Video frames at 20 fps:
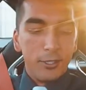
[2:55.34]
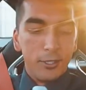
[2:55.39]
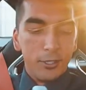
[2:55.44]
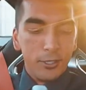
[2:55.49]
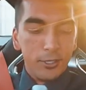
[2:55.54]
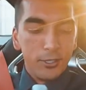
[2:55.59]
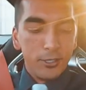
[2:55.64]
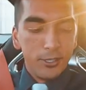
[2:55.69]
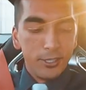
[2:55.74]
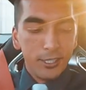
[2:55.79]
you
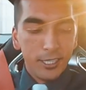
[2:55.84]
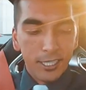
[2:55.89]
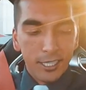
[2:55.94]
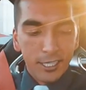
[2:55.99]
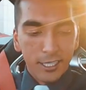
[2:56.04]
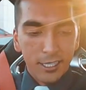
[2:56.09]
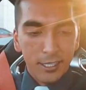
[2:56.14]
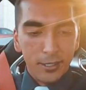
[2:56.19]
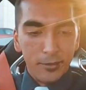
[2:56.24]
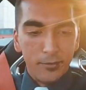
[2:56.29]
know,
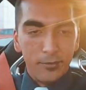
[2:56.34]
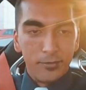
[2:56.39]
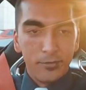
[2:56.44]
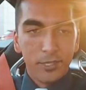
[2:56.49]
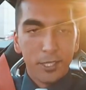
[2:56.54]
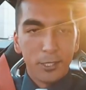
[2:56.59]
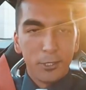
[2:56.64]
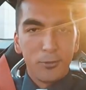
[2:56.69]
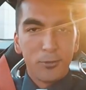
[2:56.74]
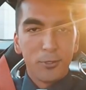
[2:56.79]

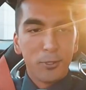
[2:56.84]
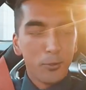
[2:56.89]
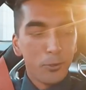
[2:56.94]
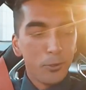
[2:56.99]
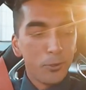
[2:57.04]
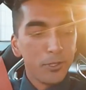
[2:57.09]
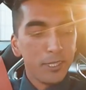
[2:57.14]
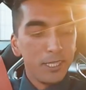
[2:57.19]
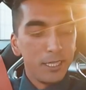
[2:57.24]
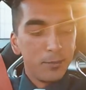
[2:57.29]
because you've got
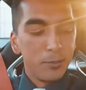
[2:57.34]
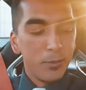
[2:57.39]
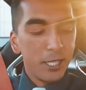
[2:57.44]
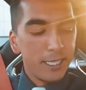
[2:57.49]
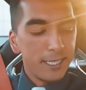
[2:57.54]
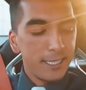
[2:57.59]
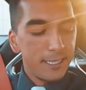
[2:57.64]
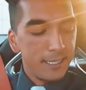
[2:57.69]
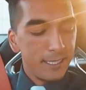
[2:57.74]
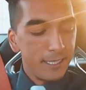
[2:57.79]
all these
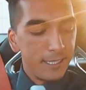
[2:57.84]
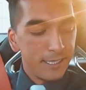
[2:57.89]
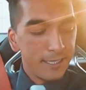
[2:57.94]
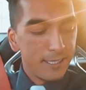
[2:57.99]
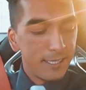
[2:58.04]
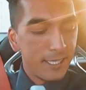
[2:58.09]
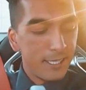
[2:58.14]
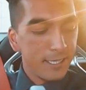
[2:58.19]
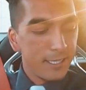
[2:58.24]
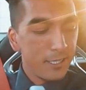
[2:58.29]
buttons in the
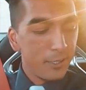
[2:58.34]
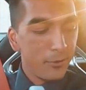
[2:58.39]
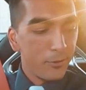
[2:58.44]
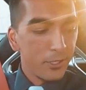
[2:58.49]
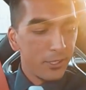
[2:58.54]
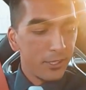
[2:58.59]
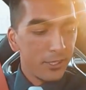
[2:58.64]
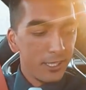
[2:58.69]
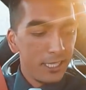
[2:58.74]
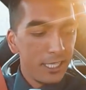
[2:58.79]
center. You've
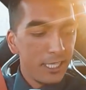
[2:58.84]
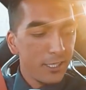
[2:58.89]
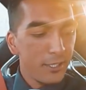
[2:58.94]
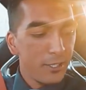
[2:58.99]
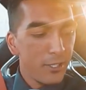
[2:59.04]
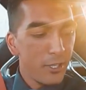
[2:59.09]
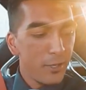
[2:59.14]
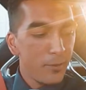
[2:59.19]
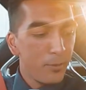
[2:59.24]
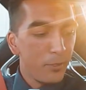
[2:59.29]
got the gear
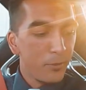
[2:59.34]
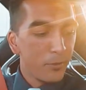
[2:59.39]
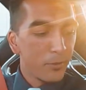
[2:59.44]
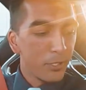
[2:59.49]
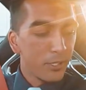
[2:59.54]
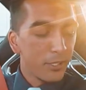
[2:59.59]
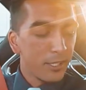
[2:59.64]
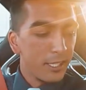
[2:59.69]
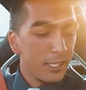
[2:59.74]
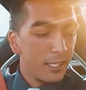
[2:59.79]
knob, you've
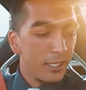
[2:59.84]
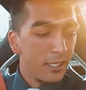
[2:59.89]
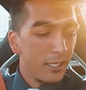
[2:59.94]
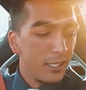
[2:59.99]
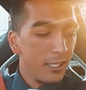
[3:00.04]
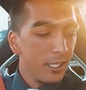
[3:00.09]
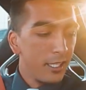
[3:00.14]
got the